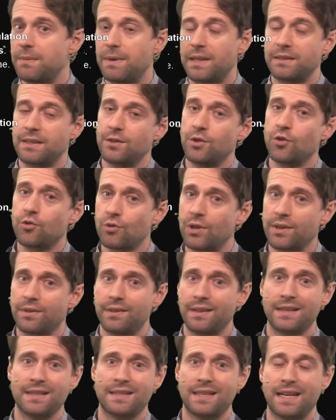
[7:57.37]
But the usual
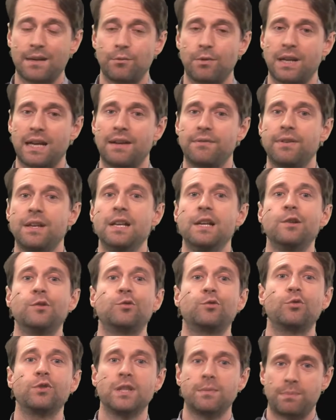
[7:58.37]
thing is that I will have
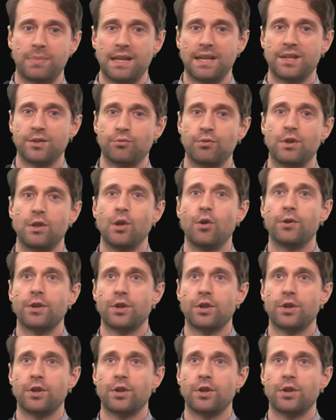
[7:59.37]
2D planes with low